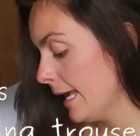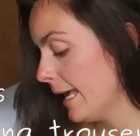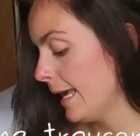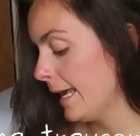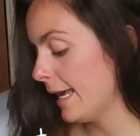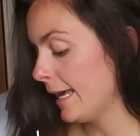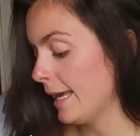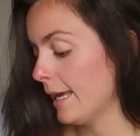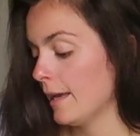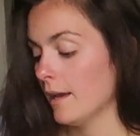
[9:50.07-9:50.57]

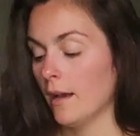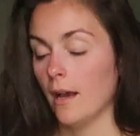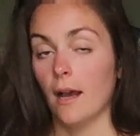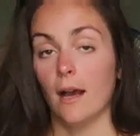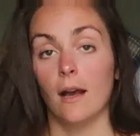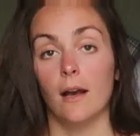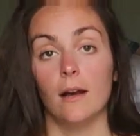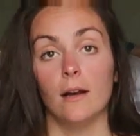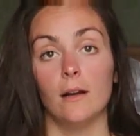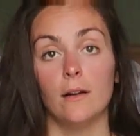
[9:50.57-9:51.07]

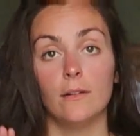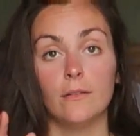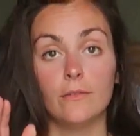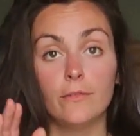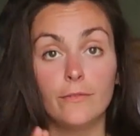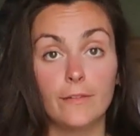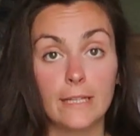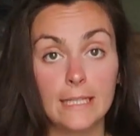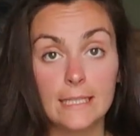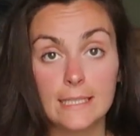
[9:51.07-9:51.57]
a
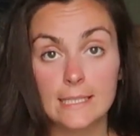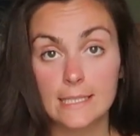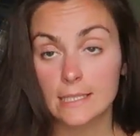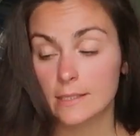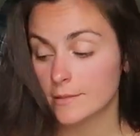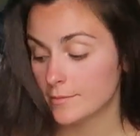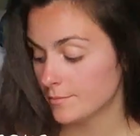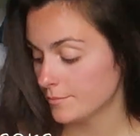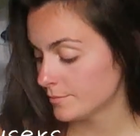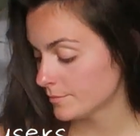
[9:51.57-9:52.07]
fleece,
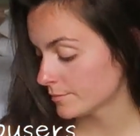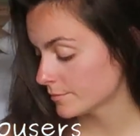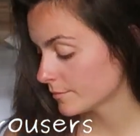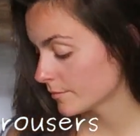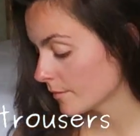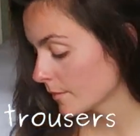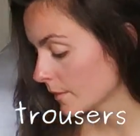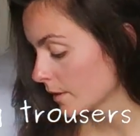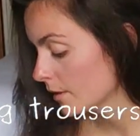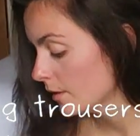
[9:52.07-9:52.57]

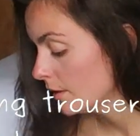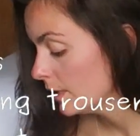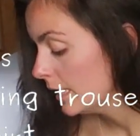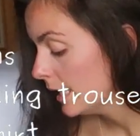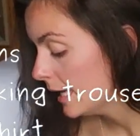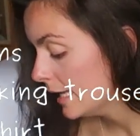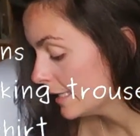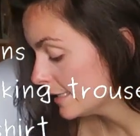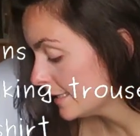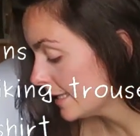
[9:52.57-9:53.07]

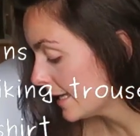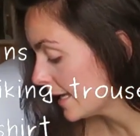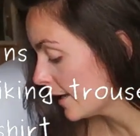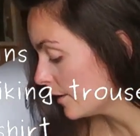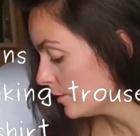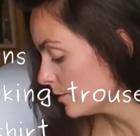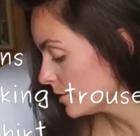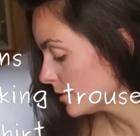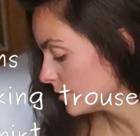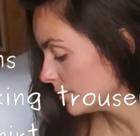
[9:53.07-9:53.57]
and then I
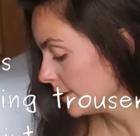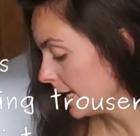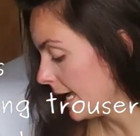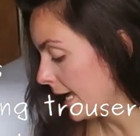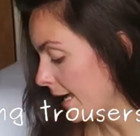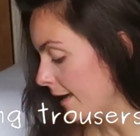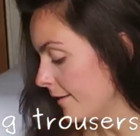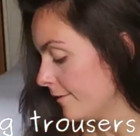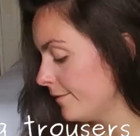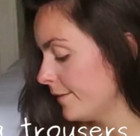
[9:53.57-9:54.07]
also
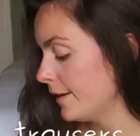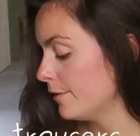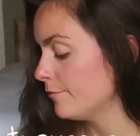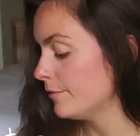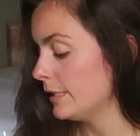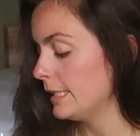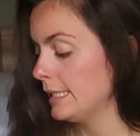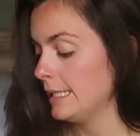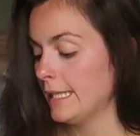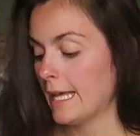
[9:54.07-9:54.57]
have a
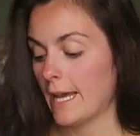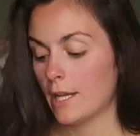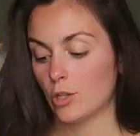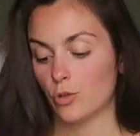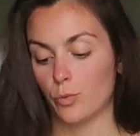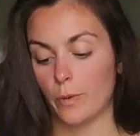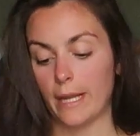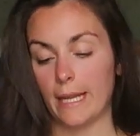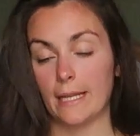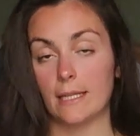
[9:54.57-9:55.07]
really
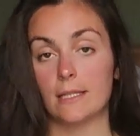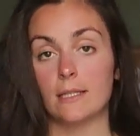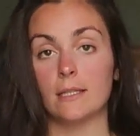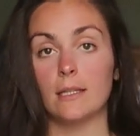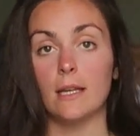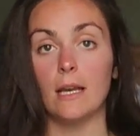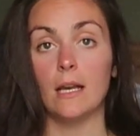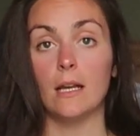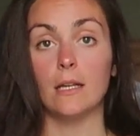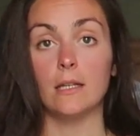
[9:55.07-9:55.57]
lightweight
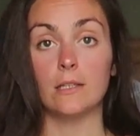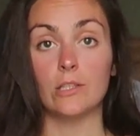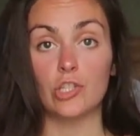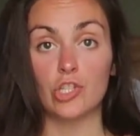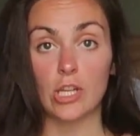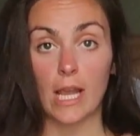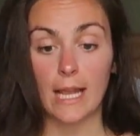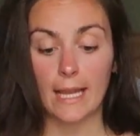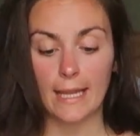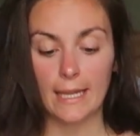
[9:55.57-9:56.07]

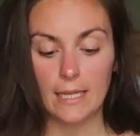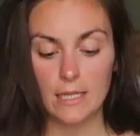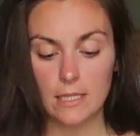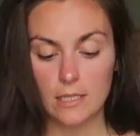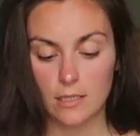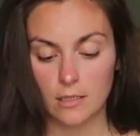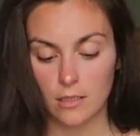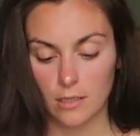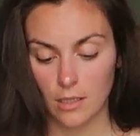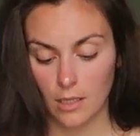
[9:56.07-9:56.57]

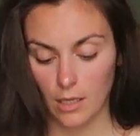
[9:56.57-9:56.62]
jacket.